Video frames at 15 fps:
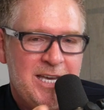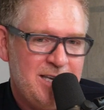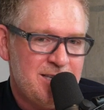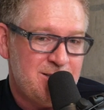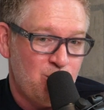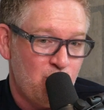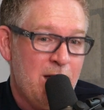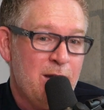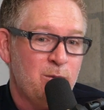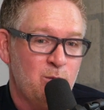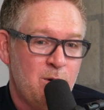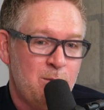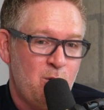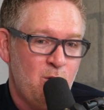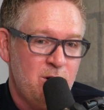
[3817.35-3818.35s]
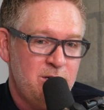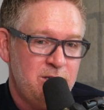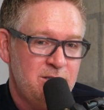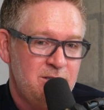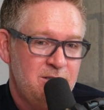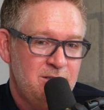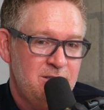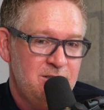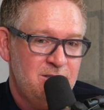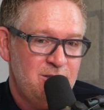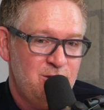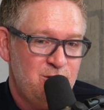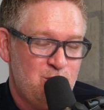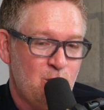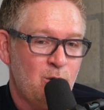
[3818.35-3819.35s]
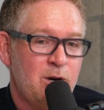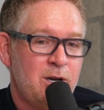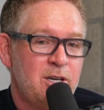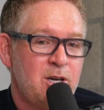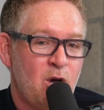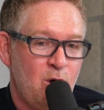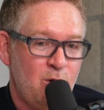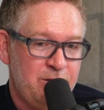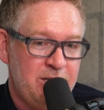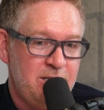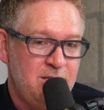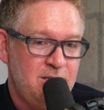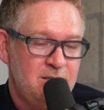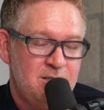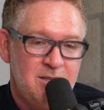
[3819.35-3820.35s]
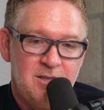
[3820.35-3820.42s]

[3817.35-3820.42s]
his rent report during covid